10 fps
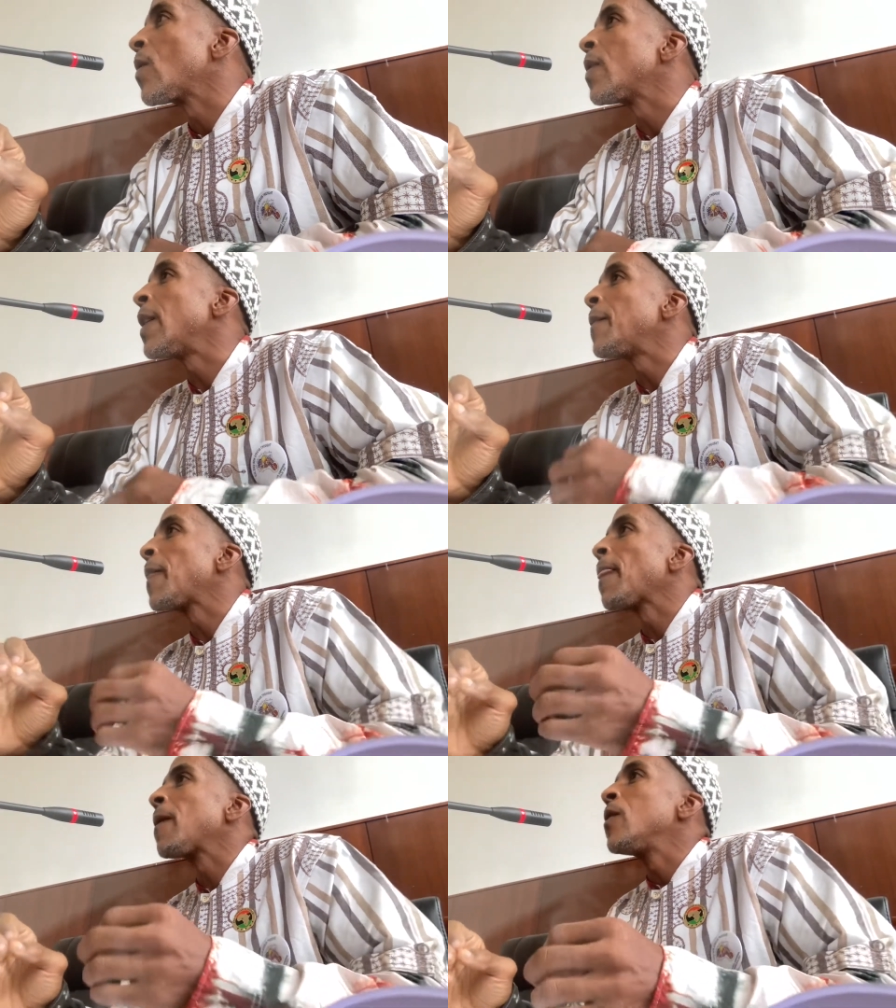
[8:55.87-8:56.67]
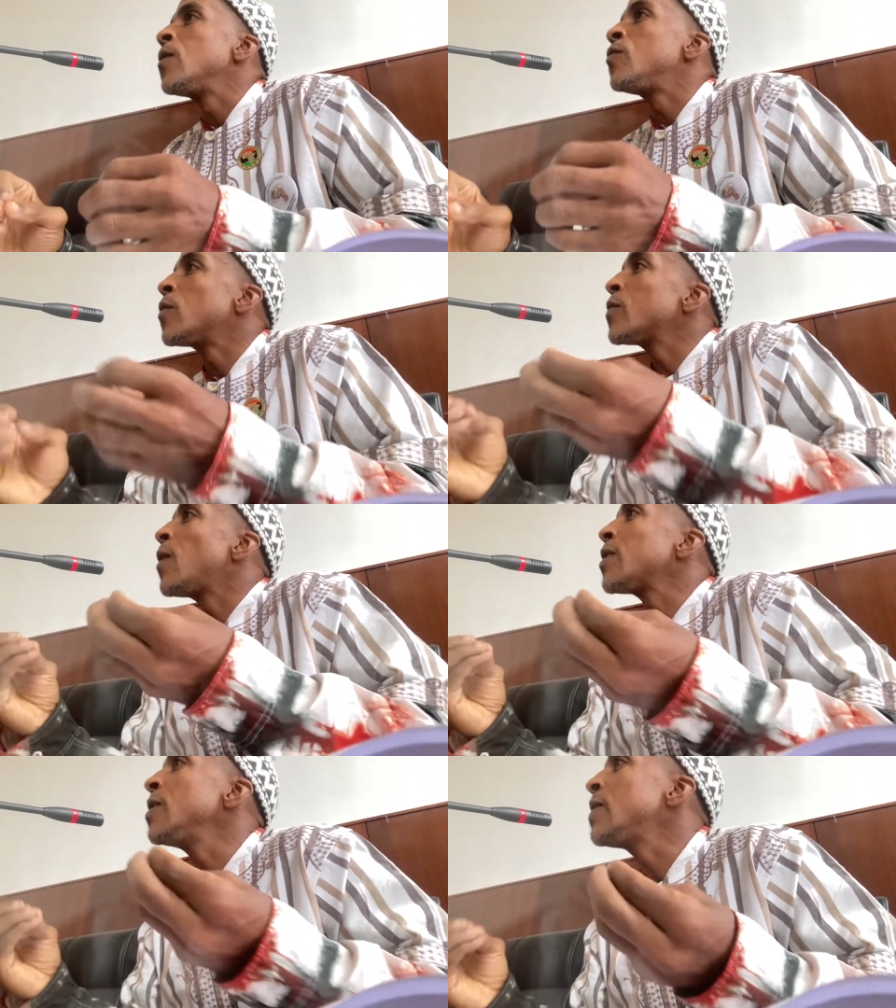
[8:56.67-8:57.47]
Okay, George
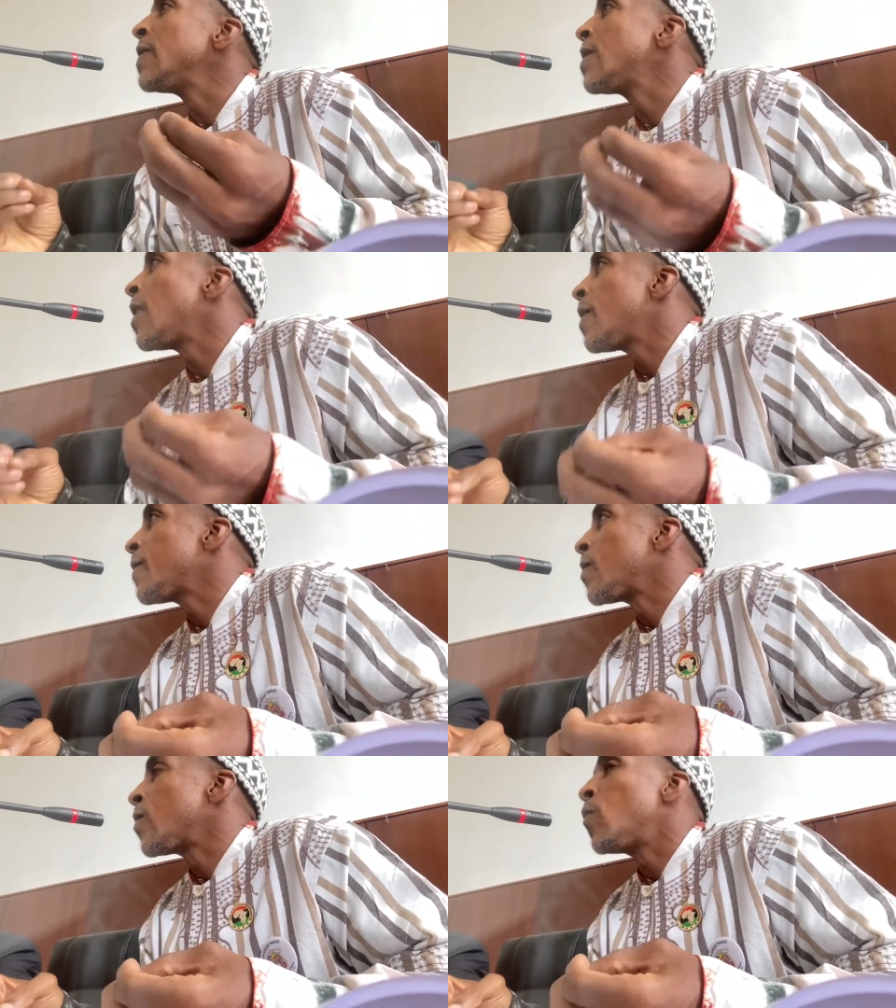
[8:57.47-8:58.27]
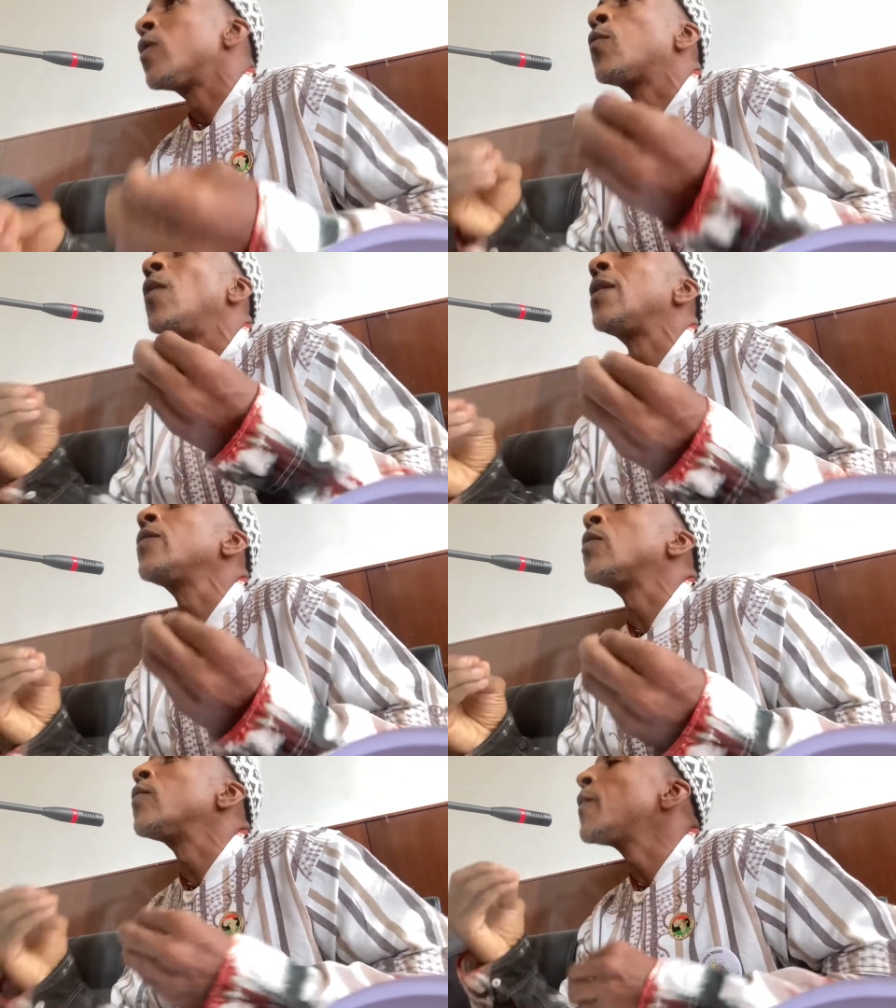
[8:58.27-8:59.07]
Washington Carver was well
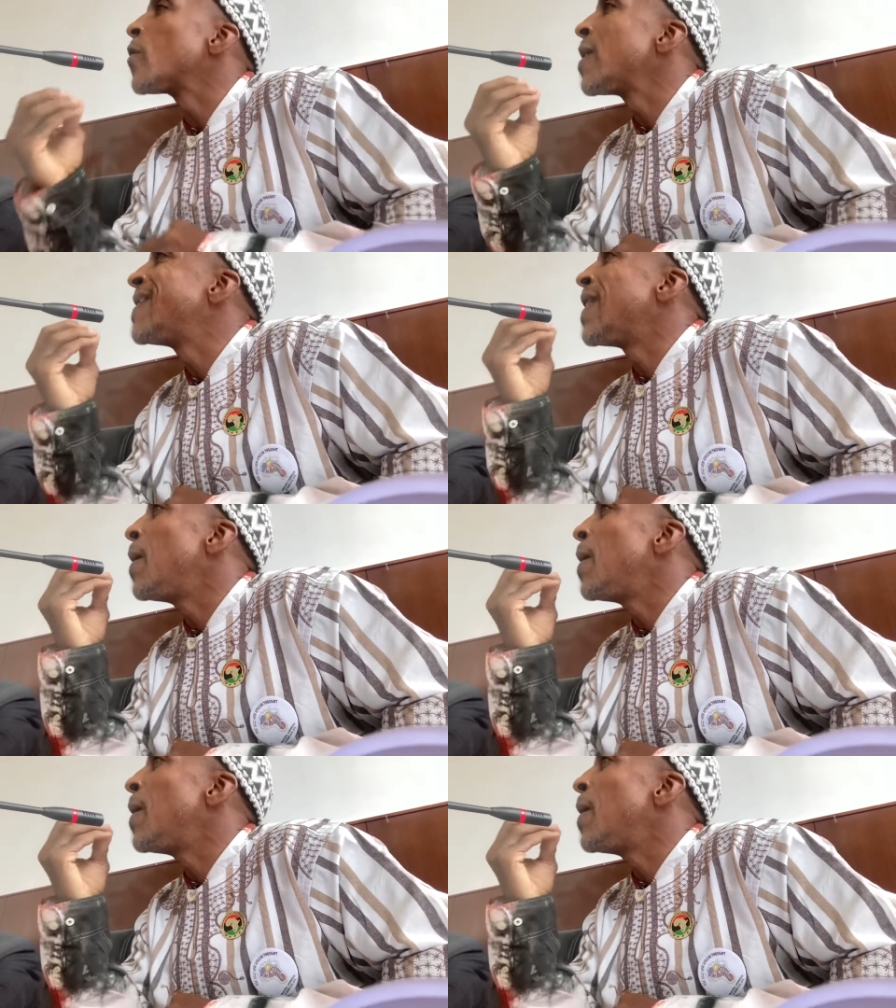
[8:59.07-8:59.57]
known for his